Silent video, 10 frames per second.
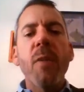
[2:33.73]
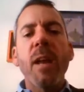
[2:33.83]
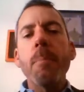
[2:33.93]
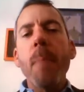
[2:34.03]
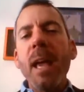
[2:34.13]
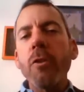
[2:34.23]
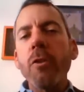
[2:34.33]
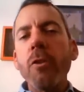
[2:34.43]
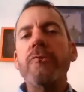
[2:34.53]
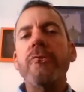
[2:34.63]
Fannie Mae
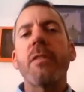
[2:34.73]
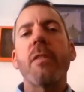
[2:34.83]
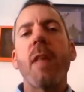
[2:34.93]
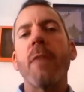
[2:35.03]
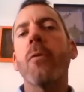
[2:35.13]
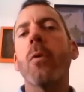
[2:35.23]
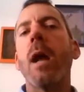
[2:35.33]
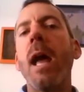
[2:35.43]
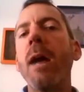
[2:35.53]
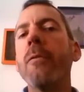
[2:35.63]
told us that
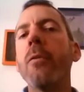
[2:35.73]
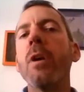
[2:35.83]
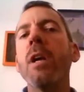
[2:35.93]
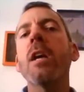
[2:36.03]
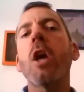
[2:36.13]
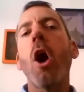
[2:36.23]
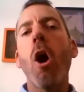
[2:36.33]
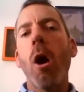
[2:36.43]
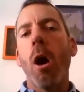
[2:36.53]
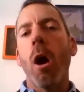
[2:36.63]
for every
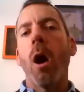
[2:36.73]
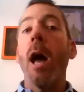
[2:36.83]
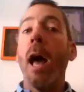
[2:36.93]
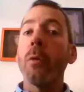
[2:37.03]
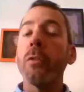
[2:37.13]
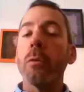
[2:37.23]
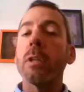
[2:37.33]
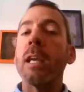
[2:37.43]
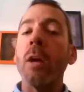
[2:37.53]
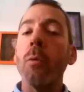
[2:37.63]
car a
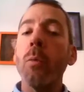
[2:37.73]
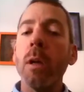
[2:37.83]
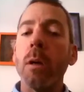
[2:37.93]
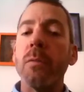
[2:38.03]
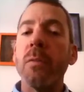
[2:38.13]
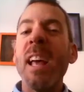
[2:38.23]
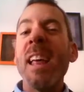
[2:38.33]
household can get rid of,